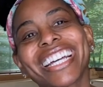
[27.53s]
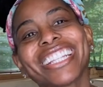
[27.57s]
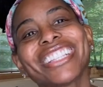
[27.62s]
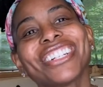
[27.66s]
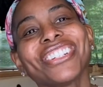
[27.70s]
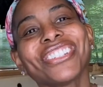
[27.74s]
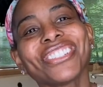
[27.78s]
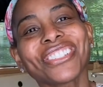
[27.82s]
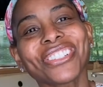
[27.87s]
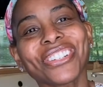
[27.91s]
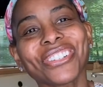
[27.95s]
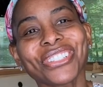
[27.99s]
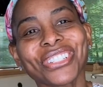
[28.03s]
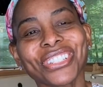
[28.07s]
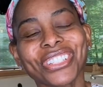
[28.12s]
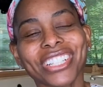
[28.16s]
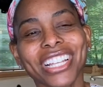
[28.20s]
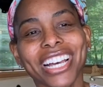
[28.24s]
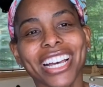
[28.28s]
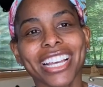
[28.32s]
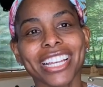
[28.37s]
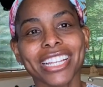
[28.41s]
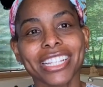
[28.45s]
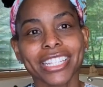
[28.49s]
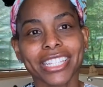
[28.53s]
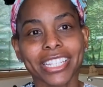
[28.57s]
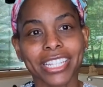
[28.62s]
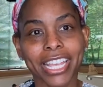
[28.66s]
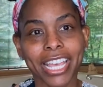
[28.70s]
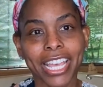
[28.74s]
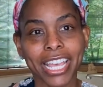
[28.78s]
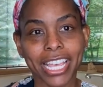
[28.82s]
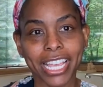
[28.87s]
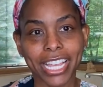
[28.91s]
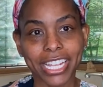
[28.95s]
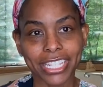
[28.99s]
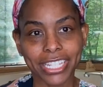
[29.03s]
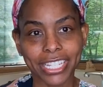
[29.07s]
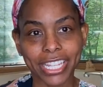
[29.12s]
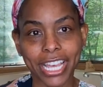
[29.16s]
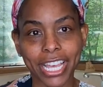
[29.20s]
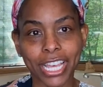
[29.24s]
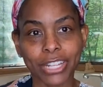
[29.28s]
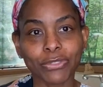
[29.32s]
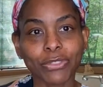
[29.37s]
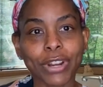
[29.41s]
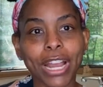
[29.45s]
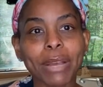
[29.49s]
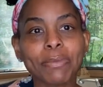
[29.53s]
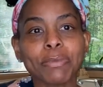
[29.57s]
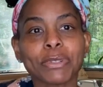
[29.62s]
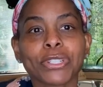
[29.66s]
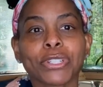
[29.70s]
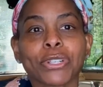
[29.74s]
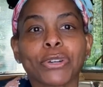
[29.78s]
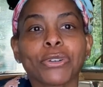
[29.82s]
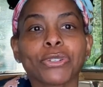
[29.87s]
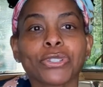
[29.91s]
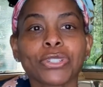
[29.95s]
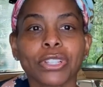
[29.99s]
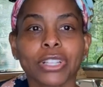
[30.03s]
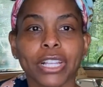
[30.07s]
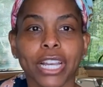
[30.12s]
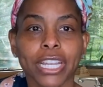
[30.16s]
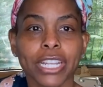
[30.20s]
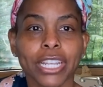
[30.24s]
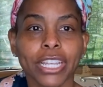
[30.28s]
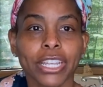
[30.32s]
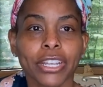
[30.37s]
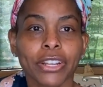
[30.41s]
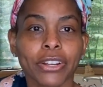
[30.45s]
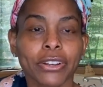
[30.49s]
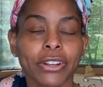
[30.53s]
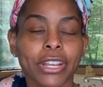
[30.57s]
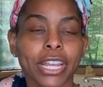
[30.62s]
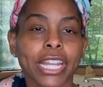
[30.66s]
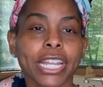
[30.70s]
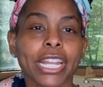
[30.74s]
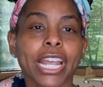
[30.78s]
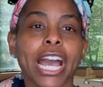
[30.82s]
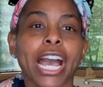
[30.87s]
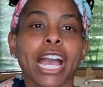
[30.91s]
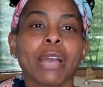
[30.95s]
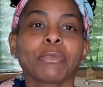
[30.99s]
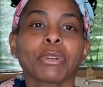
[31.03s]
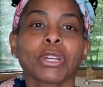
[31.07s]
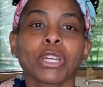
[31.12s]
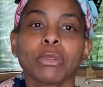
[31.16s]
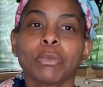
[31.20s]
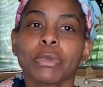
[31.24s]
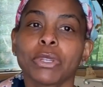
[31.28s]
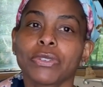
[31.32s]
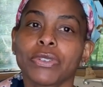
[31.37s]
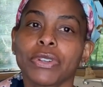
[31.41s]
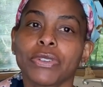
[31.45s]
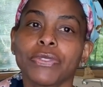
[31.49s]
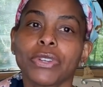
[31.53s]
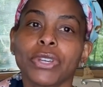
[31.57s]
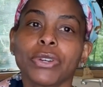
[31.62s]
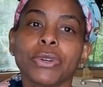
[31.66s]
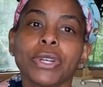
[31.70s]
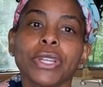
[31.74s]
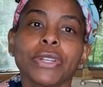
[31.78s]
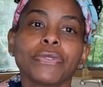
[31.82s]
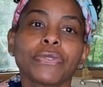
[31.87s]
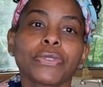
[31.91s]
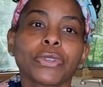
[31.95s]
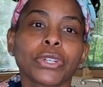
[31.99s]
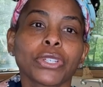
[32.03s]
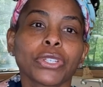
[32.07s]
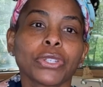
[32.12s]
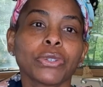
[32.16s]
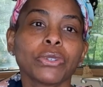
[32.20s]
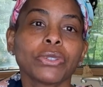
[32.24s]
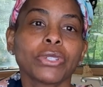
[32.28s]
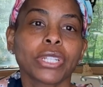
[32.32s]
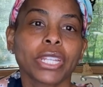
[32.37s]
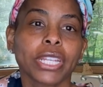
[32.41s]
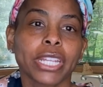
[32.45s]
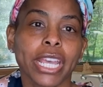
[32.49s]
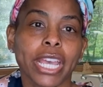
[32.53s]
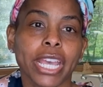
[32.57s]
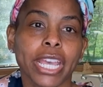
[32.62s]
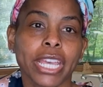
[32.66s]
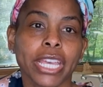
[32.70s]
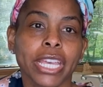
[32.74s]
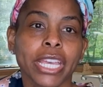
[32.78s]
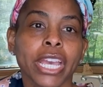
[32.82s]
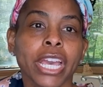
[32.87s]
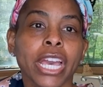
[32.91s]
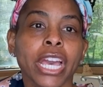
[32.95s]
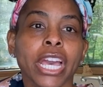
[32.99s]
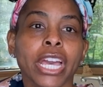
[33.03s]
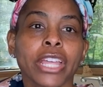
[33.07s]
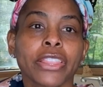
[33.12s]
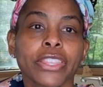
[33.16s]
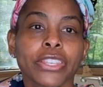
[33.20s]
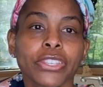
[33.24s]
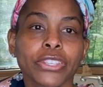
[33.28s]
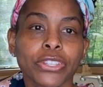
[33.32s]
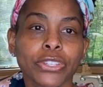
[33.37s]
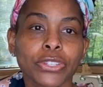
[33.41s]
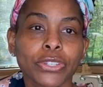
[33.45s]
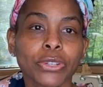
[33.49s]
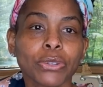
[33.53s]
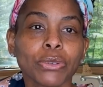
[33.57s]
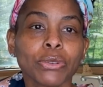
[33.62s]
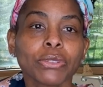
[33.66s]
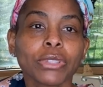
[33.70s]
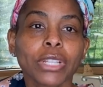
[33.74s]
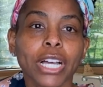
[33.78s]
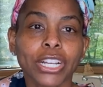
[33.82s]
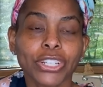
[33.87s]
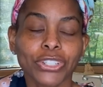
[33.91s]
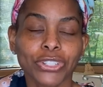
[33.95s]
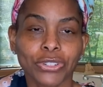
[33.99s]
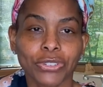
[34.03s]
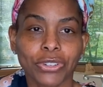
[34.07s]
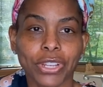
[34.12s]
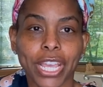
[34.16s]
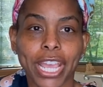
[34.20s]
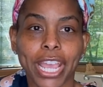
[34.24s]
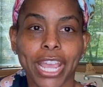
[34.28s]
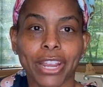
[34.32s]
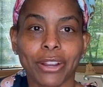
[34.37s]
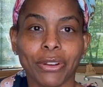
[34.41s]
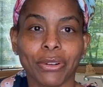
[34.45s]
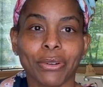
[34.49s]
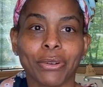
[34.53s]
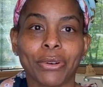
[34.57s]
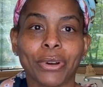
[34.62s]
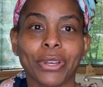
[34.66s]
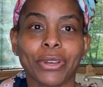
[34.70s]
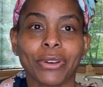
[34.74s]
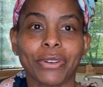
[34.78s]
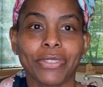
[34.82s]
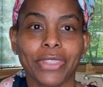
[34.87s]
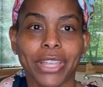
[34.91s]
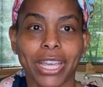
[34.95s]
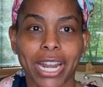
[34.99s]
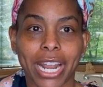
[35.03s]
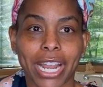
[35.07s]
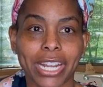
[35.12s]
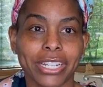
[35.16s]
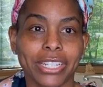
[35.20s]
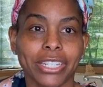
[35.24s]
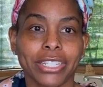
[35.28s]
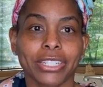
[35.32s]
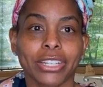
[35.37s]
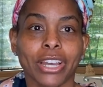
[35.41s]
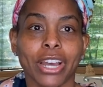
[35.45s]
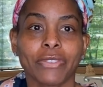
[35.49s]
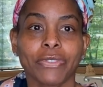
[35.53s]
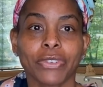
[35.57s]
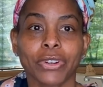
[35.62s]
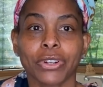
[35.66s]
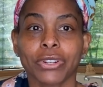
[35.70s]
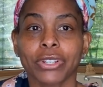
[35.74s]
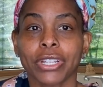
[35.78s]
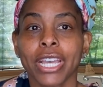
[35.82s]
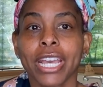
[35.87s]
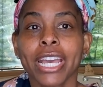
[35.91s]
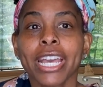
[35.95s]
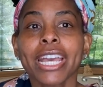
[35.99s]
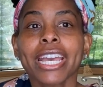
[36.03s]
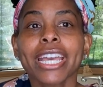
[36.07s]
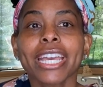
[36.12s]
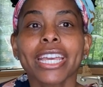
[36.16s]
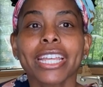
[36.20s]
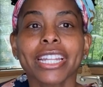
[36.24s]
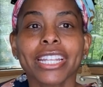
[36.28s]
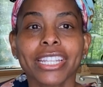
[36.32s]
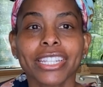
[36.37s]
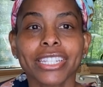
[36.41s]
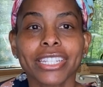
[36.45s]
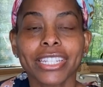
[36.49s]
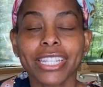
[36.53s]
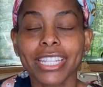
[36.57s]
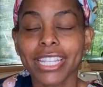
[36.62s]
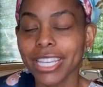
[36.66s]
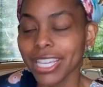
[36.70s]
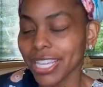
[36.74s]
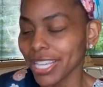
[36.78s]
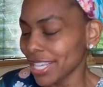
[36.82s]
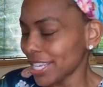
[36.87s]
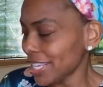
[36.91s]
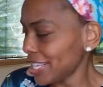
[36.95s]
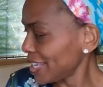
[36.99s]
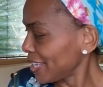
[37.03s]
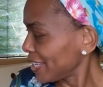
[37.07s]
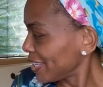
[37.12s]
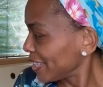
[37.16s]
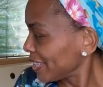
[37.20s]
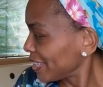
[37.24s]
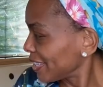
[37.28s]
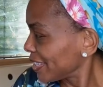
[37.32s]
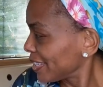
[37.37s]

Hello, socialites. It's the head wrap socialite here, and I'm going to be reviewing for you today this new luxury hair oil that I discovered. It is the